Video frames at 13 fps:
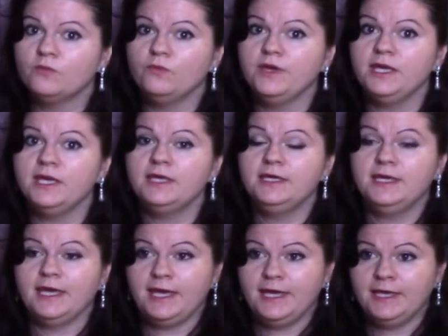we
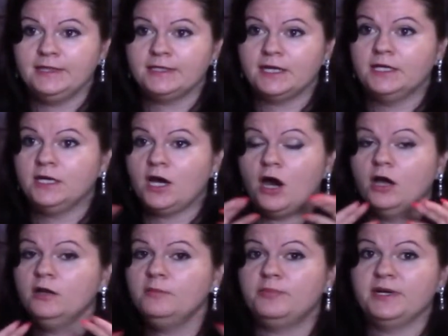gained an
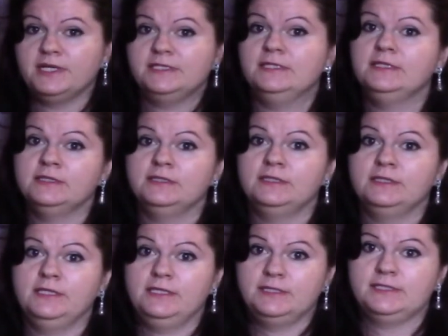
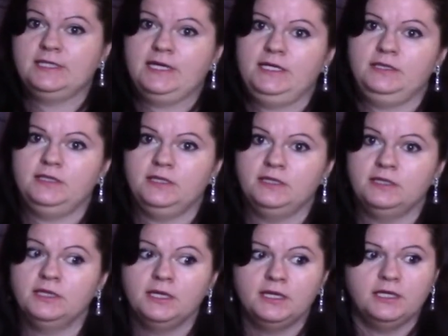unprecedented insight
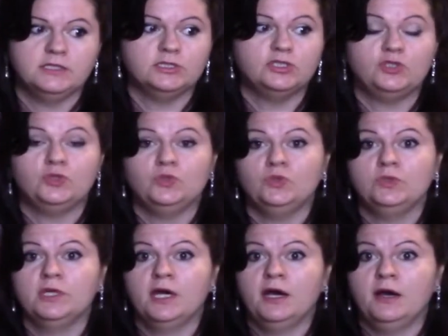into
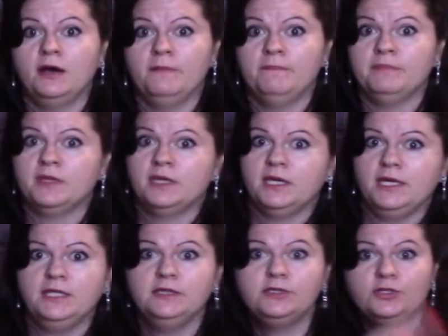the
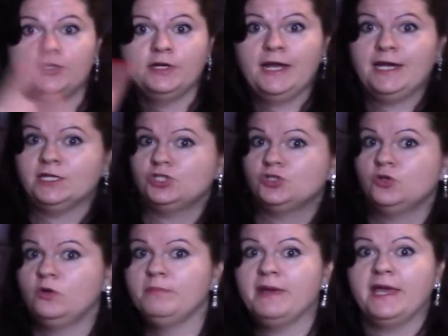
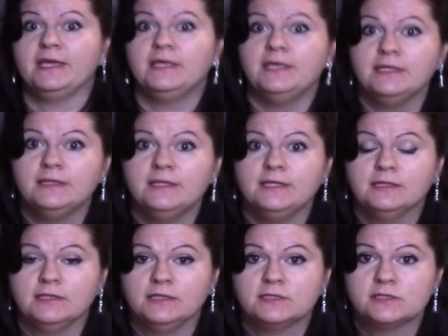international banking
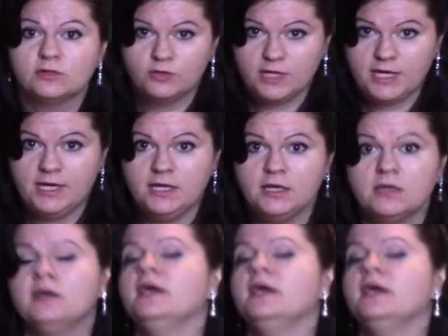dealings, okay?